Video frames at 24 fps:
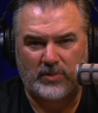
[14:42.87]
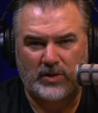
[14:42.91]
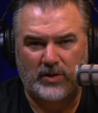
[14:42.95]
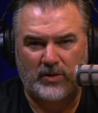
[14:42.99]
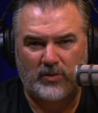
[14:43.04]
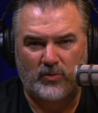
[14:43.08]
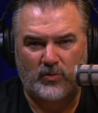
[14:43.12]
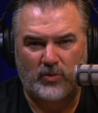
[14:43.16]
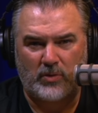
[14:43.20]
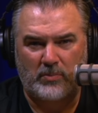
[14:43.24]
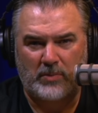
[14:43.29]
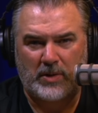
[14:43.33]
You know,
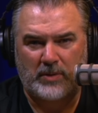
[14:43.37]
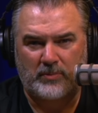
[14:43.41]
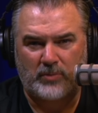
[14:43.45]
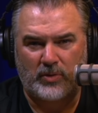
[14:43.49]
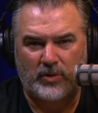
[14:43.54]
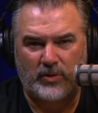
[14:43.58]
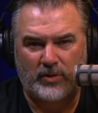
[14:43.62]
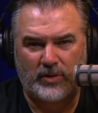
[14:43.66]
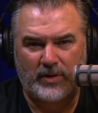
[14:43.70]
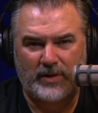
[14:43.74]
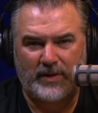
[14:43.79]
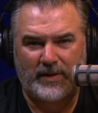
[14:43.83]

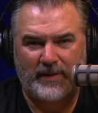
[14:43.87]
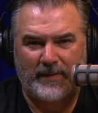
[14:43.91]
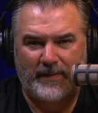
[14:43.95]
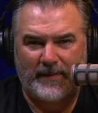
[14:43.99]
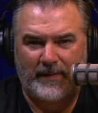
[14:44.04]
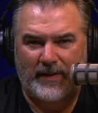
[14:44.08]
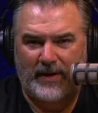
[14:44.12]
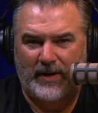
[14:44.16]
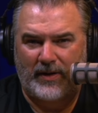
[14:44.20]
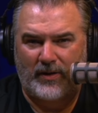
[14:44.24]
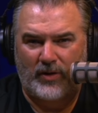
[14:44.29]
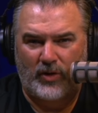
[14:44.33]
remember,
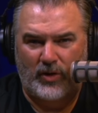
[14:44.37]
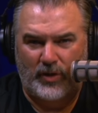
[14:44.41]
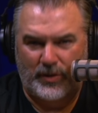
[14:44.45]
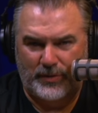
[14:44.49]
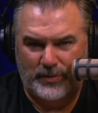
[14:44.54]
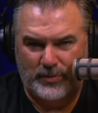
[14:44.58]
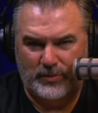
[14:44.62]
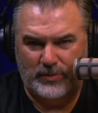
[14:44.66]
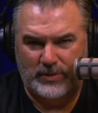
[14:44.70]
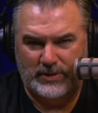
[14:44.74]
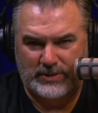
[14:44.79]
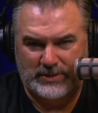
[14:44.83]
all
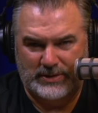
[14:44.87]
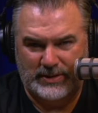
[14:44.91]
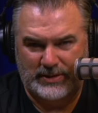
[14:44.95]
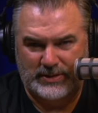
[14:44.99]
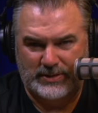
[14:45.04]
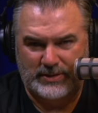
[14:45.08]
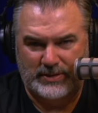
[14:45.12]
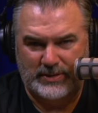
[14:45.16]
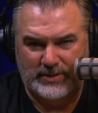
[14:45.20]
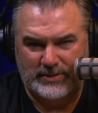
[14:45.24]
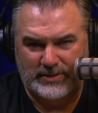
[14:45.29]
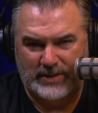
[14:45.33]
through the
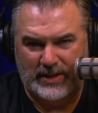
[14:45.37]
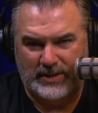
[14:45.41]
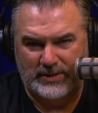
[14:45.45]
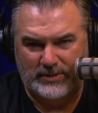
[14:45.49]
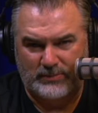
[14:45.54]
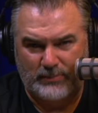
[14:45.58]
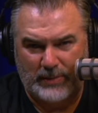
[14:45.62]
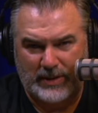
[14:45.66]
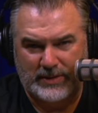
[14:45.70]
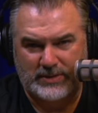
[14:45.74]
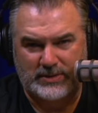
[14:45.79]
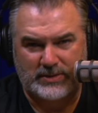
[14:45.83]
60s,
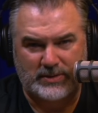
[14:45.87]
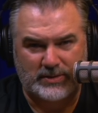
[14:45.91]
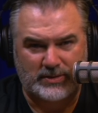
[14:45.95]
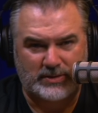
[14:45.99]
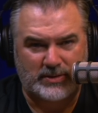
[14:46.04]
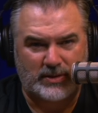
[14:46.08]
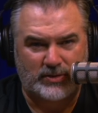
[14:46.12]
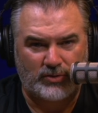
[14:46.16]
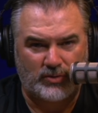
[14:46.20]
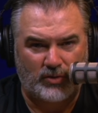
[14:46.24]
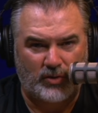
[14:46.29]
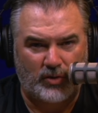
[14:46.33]
asbestos
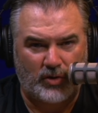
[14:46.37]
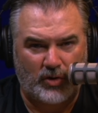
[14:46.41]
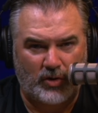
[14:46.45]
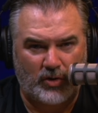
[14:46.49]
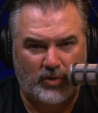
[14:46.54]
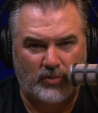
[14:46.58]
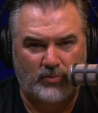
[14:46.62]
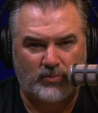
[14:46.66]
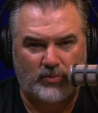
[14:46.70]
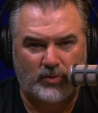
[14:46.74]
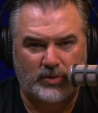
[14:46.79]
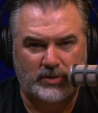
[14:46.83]
in your
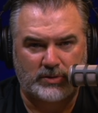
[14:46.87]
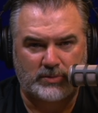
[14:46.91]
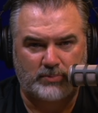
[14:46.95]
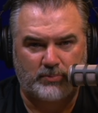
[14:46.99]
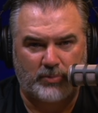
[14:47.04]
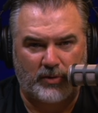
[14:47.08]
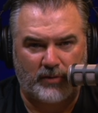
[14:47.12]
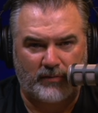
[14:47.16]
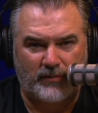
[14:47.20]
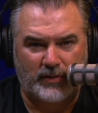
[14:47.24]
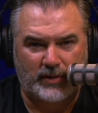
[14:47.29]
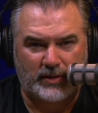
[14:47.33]
home was
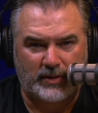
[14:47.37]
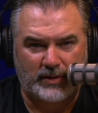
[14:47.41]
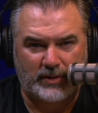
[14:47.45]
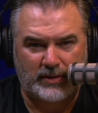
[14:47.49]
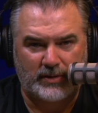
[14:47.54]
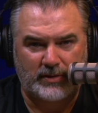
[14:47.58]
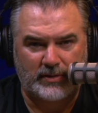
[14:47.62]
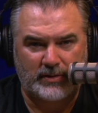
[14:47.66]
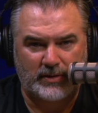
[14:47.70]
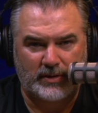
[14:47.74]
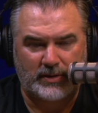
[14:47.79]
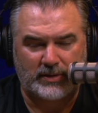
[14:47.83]

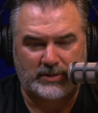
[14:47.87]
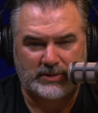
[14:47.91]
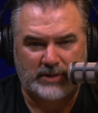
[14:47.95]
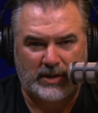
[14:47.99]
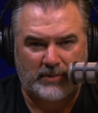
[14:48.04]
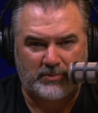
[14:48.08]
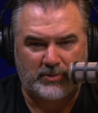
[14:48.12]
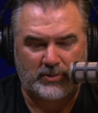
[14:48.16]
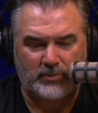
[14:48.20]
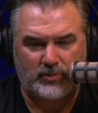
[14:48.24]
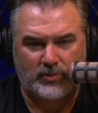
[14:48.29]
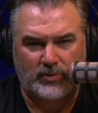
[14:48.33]
perfectly
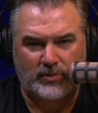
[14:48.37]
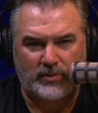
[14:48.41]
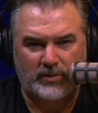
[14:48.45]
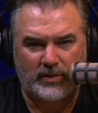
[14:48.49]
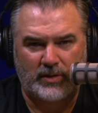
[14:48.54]
acceptable.